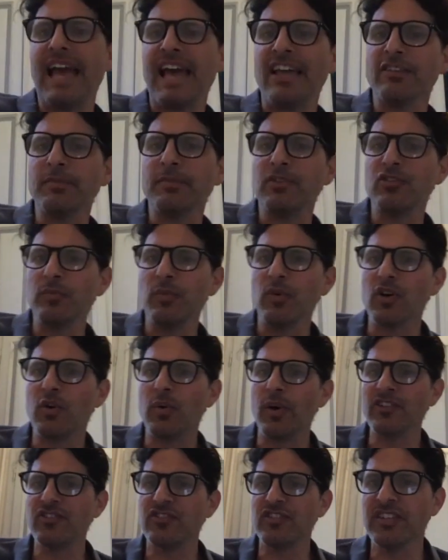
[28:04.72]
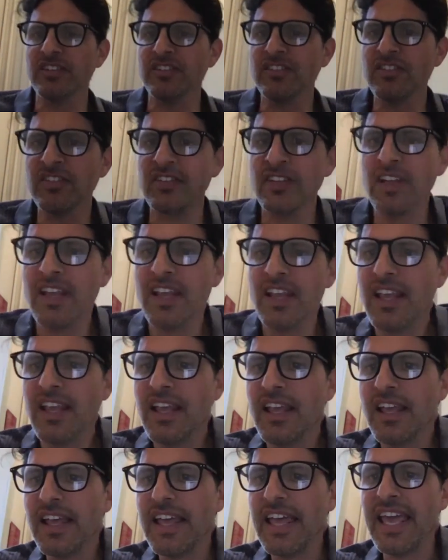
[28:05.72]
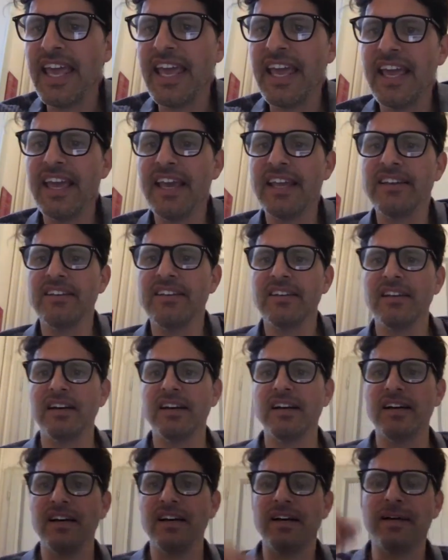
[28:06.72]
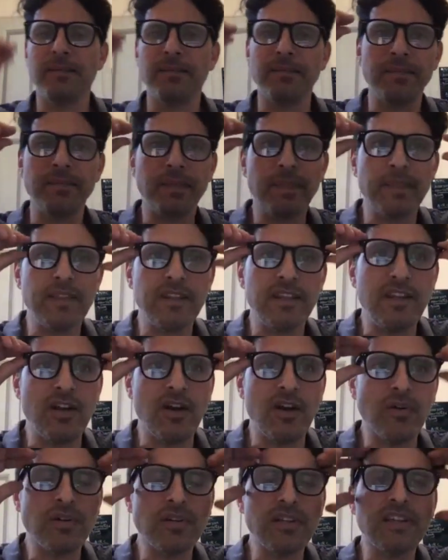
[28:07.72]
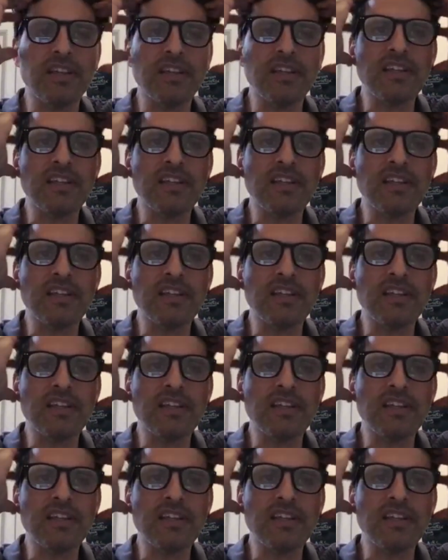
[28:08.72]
ask me some more questions and, um, you know,